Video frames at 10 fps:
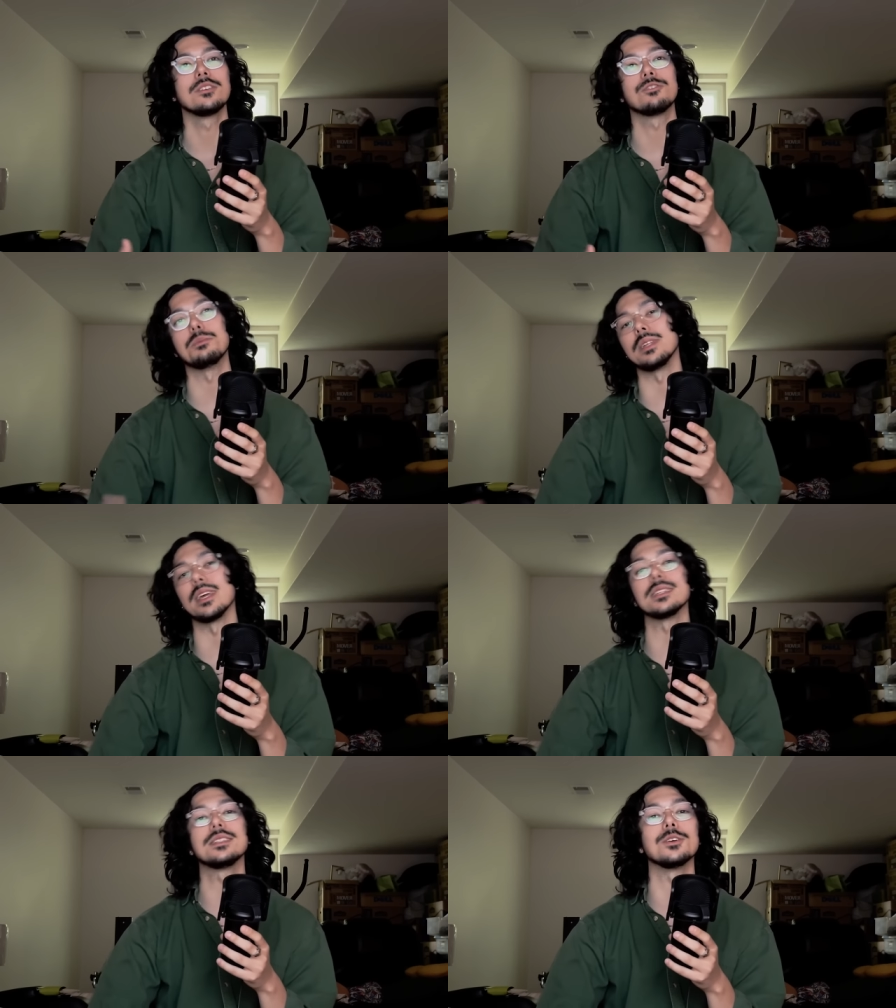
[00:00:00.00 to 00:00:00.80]
from an
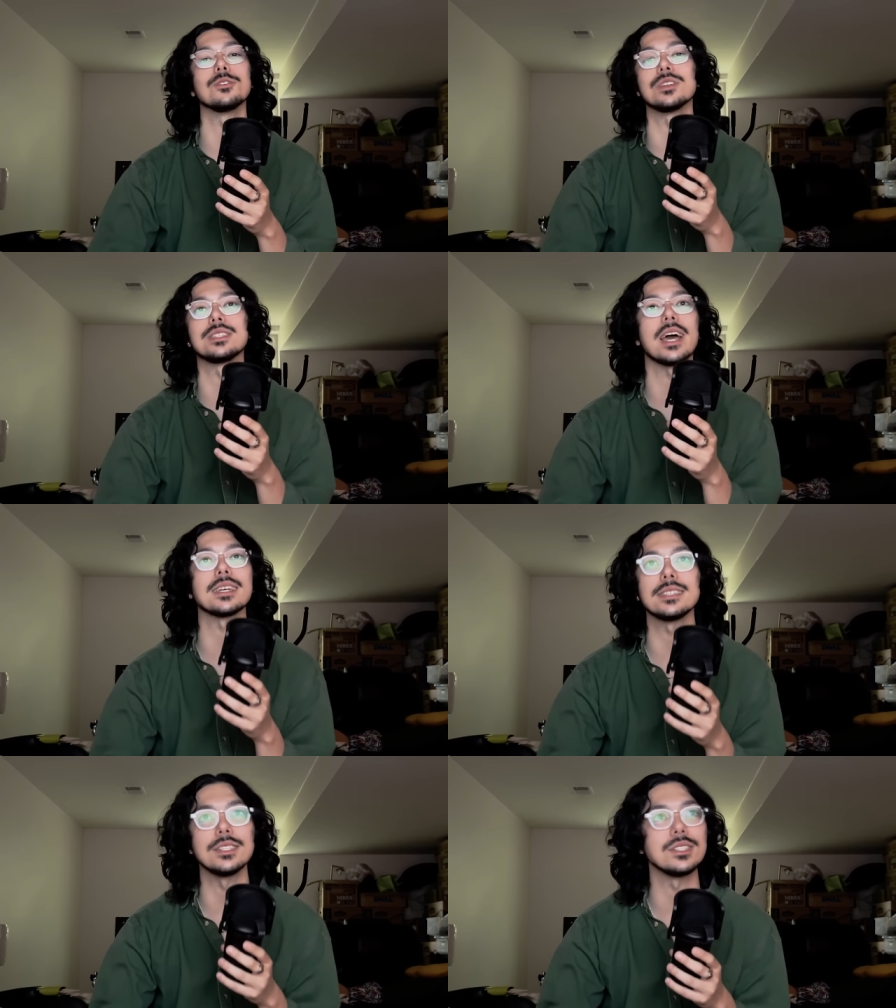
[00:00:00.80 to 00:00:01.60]

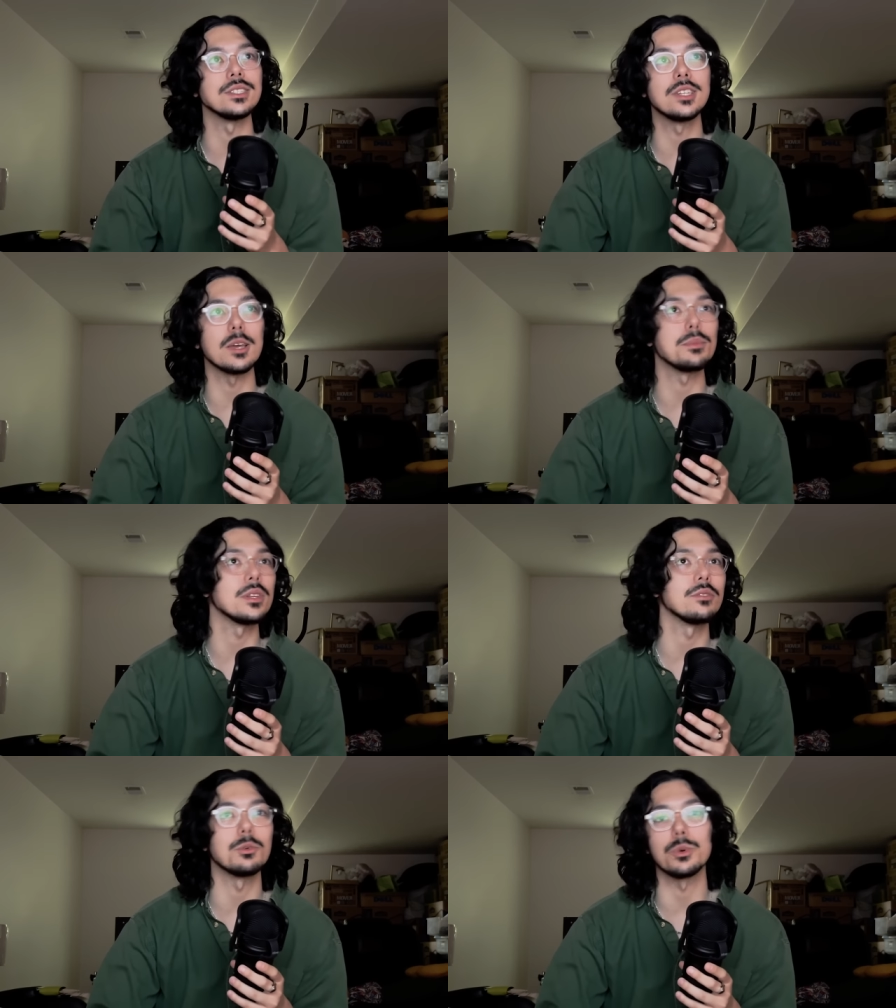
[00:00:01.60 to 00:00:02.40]
anti-overtaxation
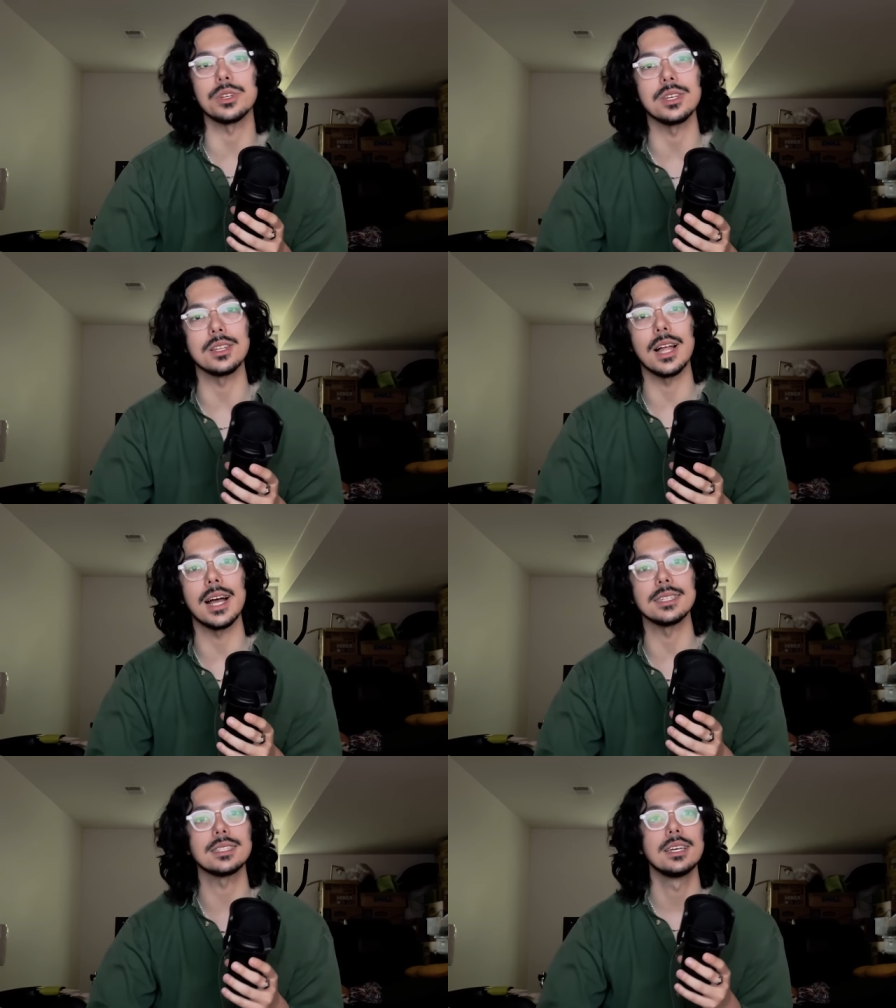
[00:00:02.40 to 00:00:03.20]
champion of the working
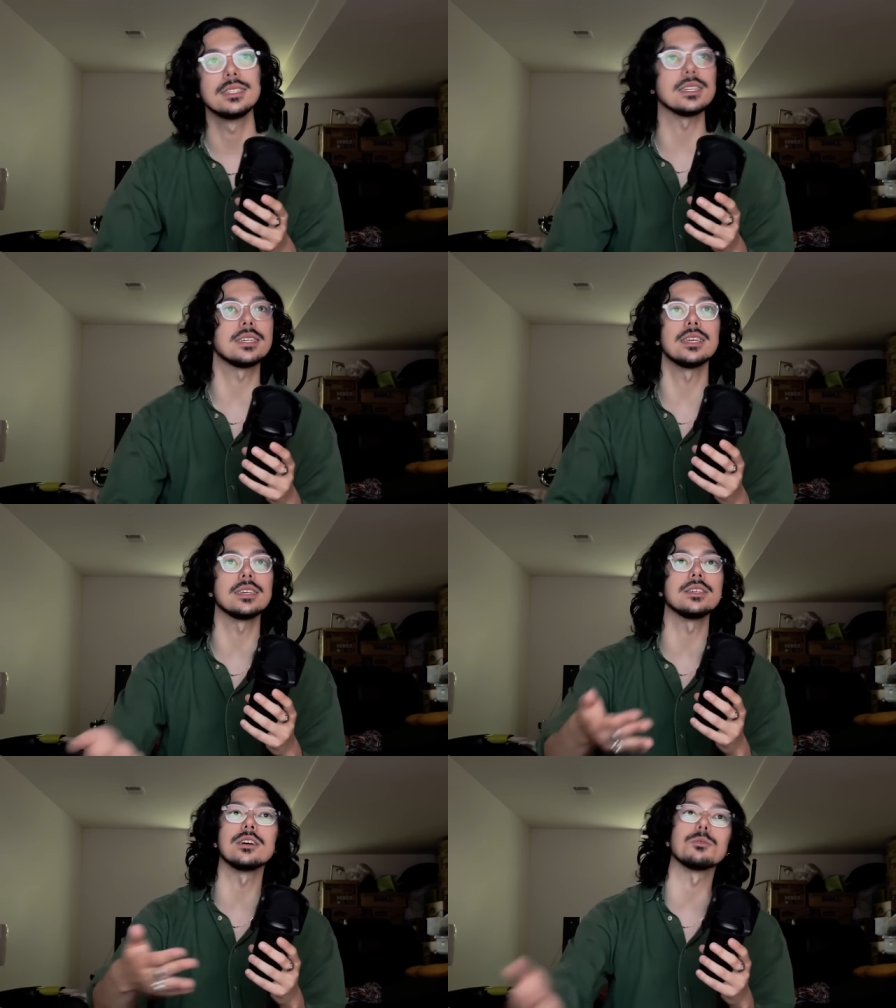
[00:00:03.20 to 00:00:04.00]
class to
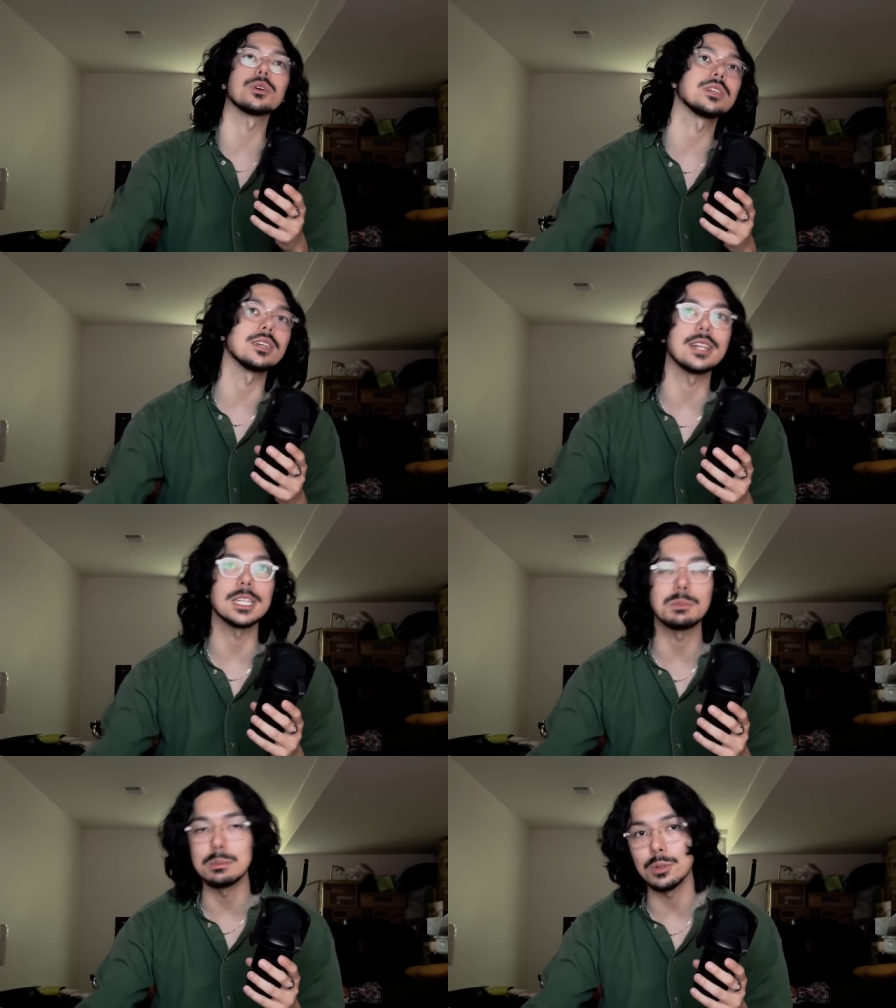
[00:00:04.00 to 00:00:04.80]
killing young working
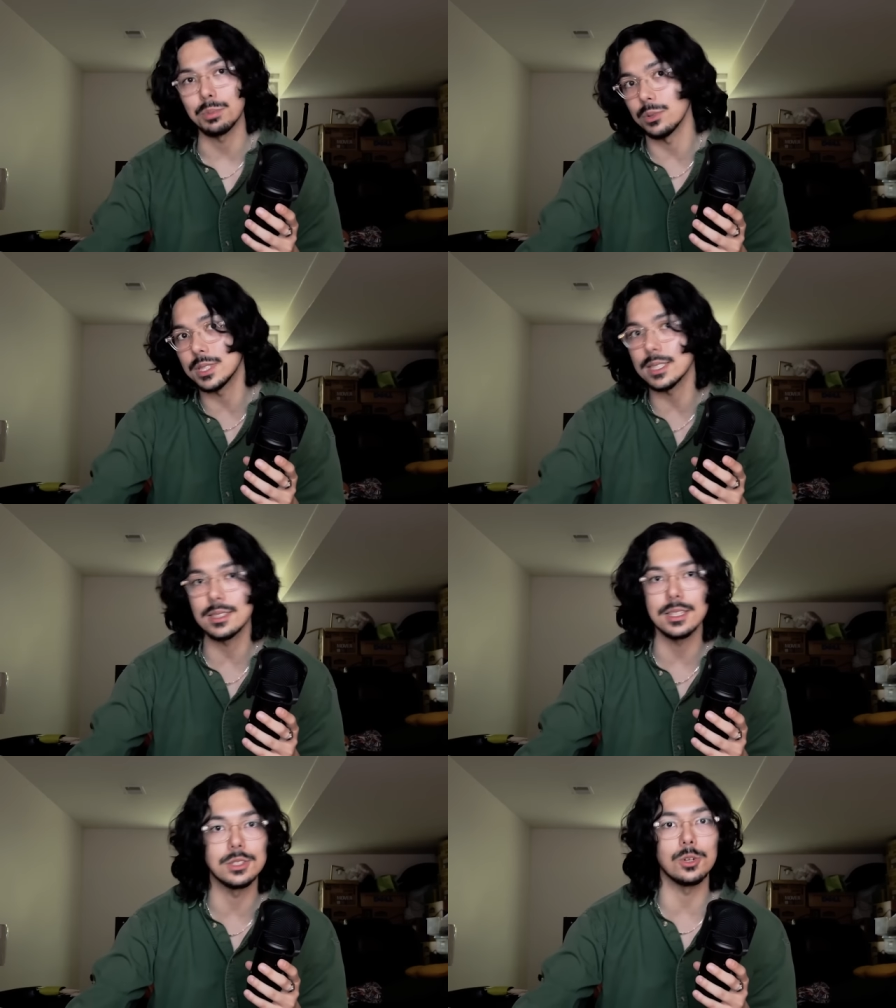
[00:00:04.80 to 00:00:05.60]
class people
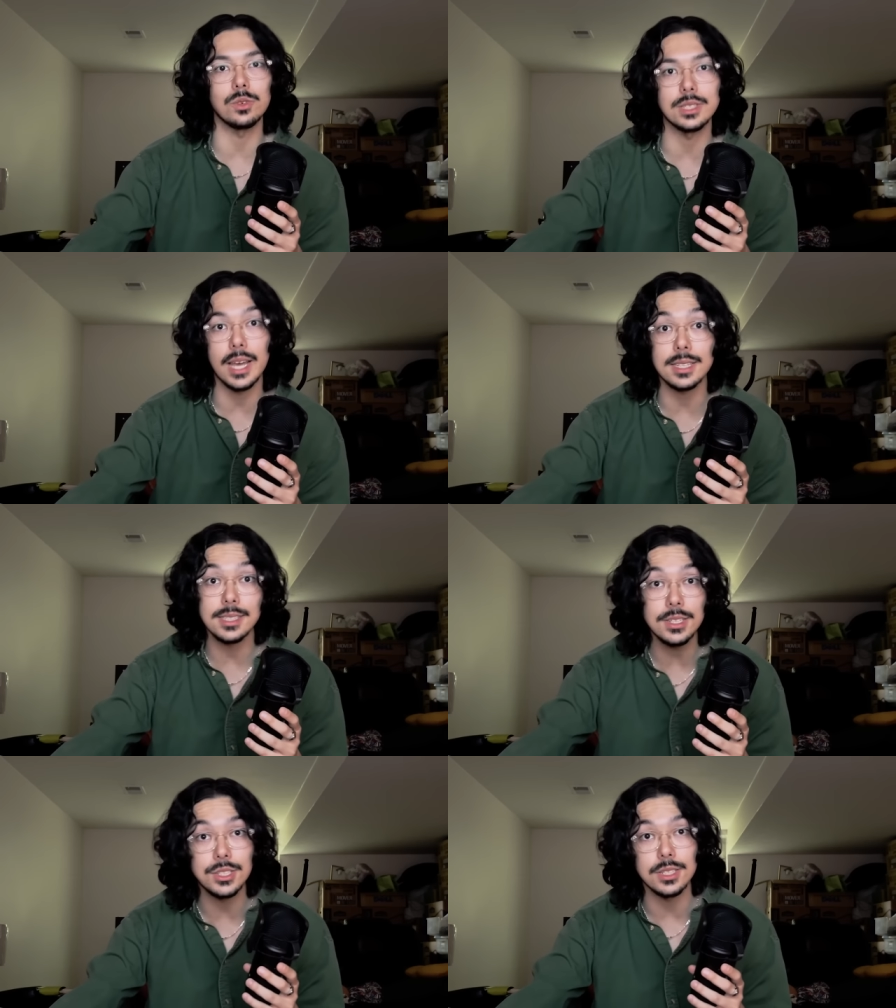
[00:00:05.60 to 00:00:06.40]
protesting his
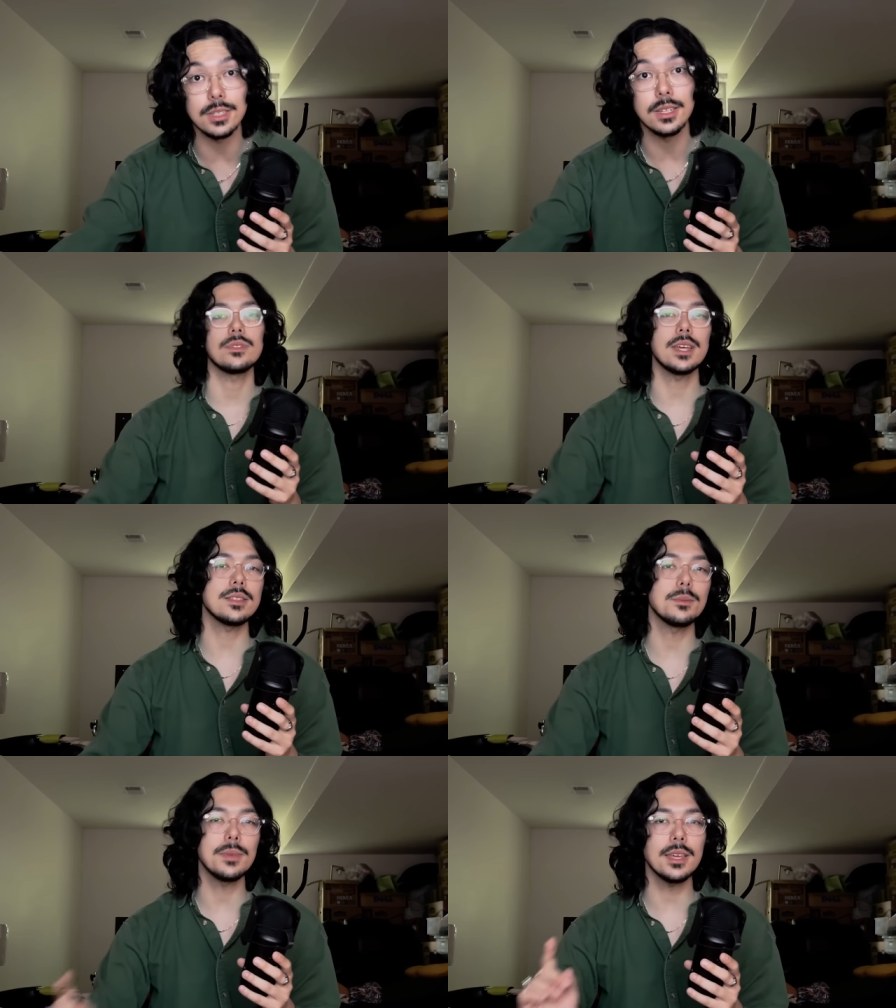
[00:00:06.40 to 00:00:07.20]
overtaxation that
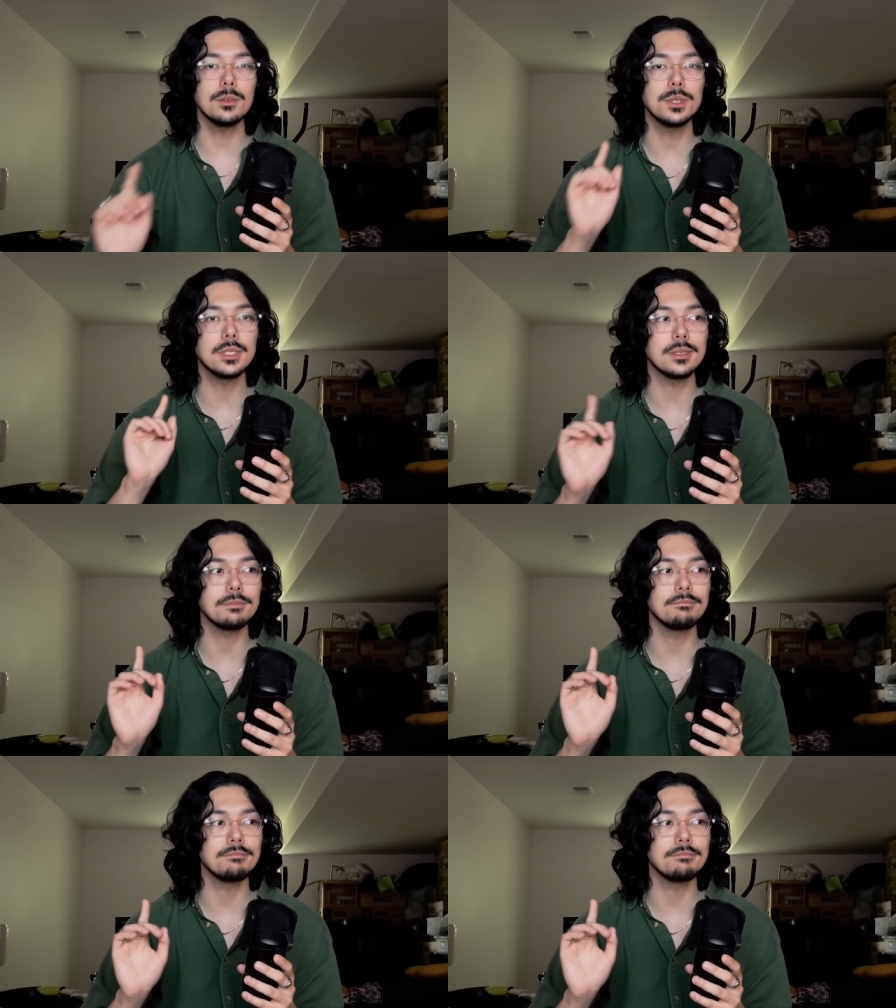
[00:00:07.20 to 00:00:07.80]
the man was